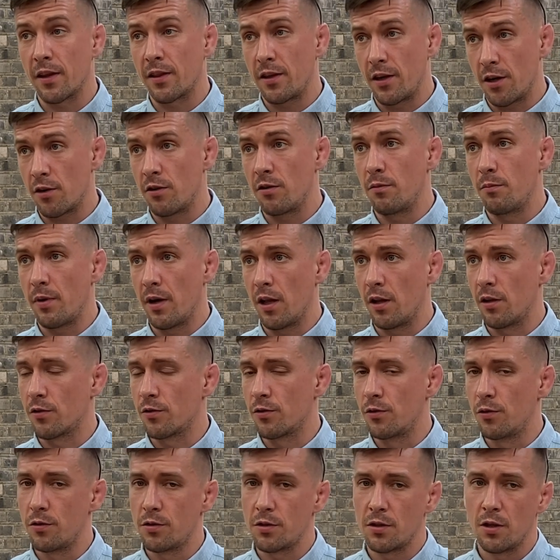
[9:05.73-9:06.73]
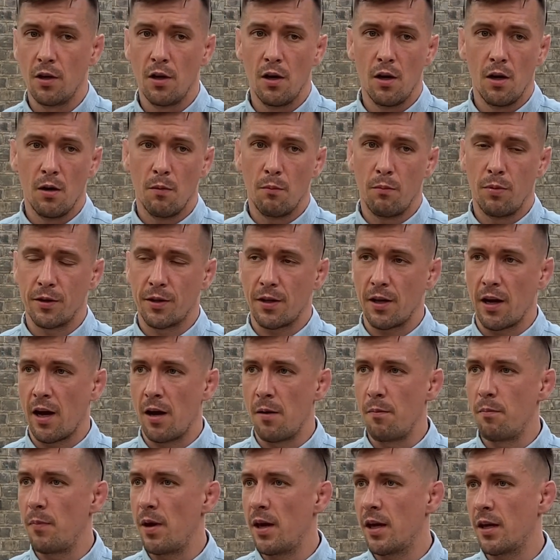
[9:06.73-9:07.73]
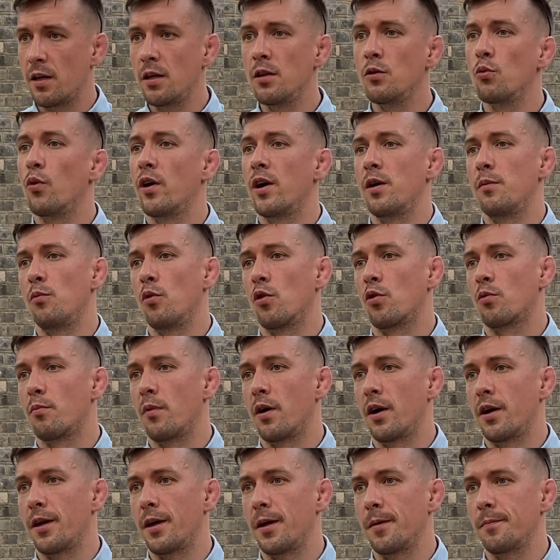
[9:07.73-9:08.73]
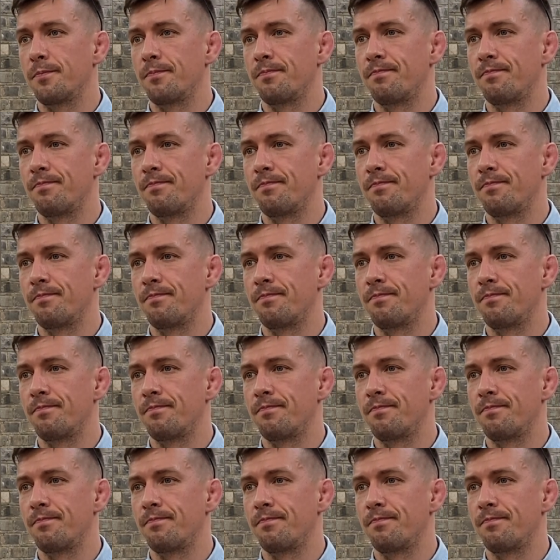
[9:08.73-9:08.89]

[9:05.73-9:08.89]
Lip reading: there in Belarus, but I'm making way more money.